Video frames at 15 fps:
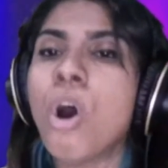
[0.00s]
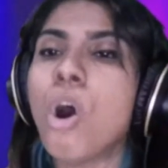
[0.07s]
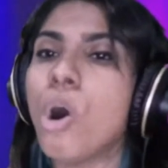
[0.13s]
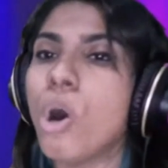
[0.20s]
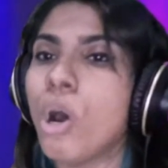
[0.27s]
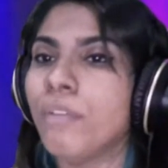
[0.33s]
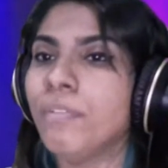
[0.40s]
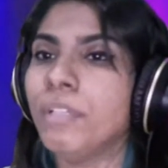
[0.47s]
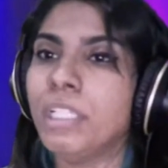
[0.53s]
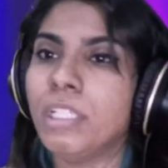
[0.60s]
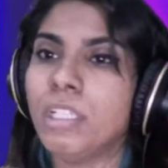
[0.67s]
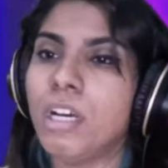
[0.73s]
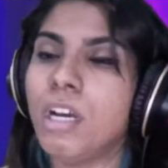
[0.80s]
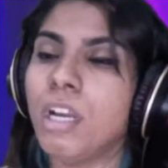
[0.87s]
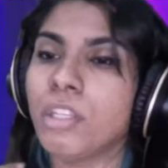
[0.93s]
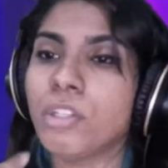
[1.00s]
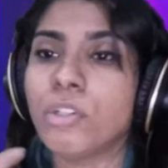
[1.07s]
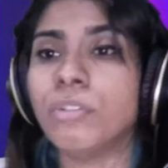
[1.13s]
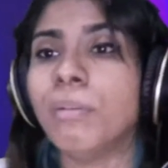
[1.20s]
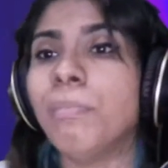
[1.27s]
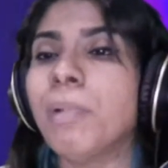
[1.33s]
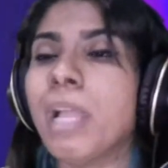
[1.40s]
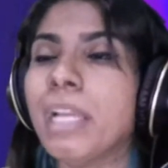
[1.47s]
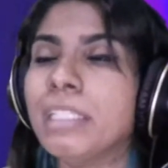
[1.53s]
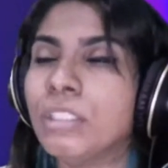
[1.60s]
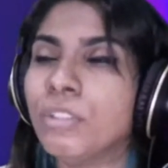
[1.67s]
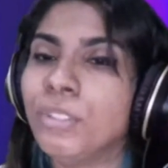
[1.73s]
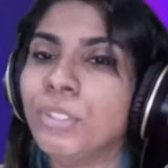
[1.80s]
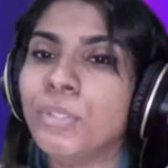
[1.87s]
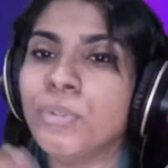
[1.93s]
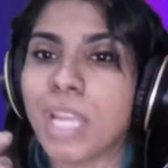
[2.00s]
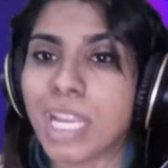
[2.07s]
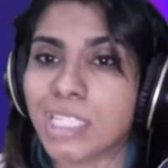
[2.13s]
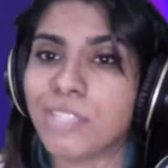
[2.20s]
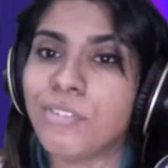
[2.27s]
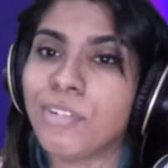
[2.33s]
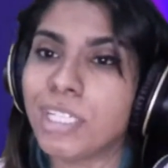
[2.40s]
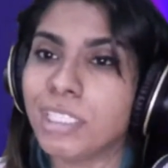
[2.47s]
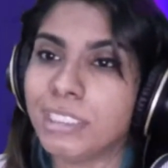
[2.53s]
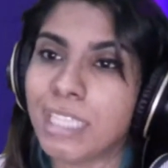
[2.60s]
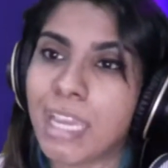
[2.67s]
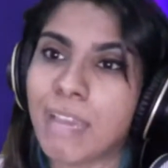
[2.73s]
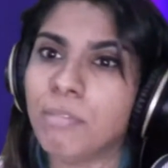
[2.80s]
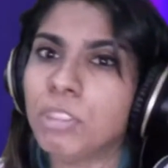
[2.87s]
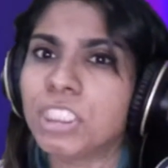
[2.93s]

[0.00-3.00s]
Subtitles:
or I will, reply to you in real time,